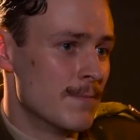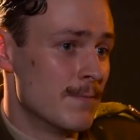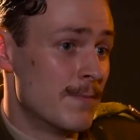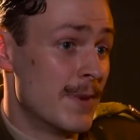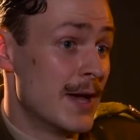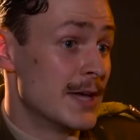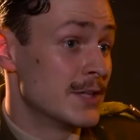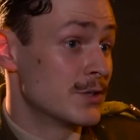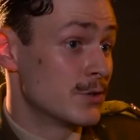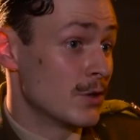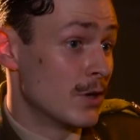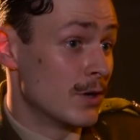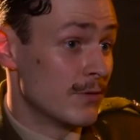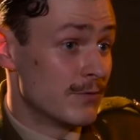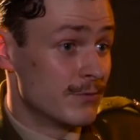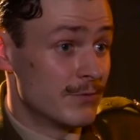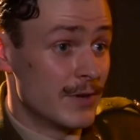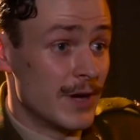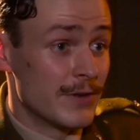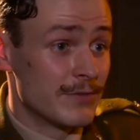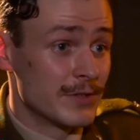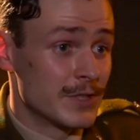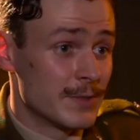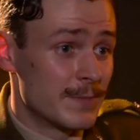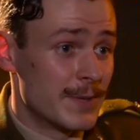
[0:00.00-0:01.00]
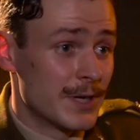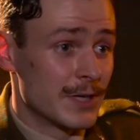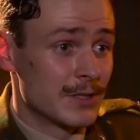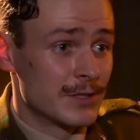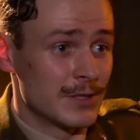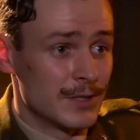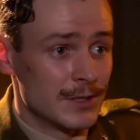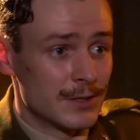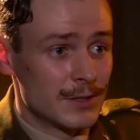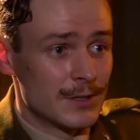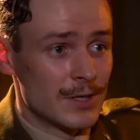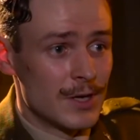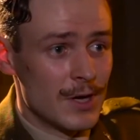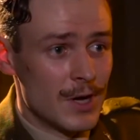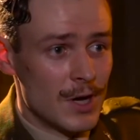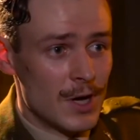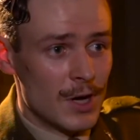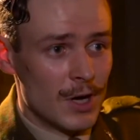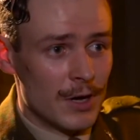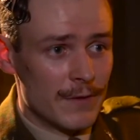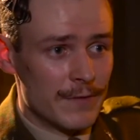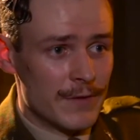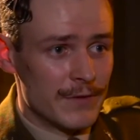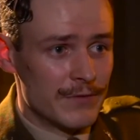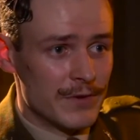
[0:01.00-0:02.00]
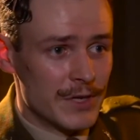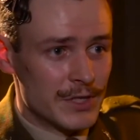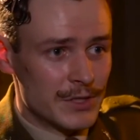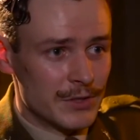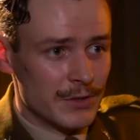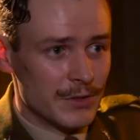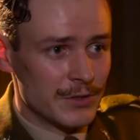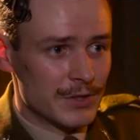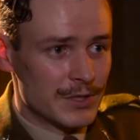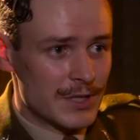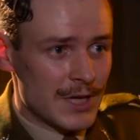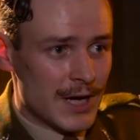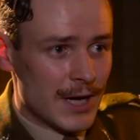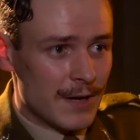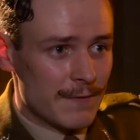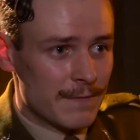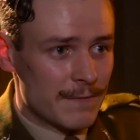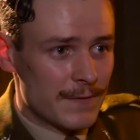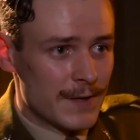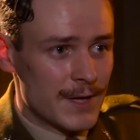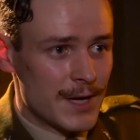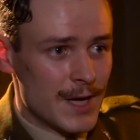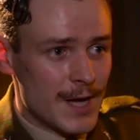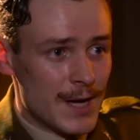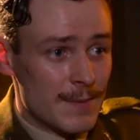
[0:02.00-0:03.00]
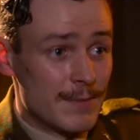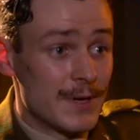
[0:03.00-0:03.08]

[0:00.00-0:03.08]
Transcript: based off reference pictures of the original stuff.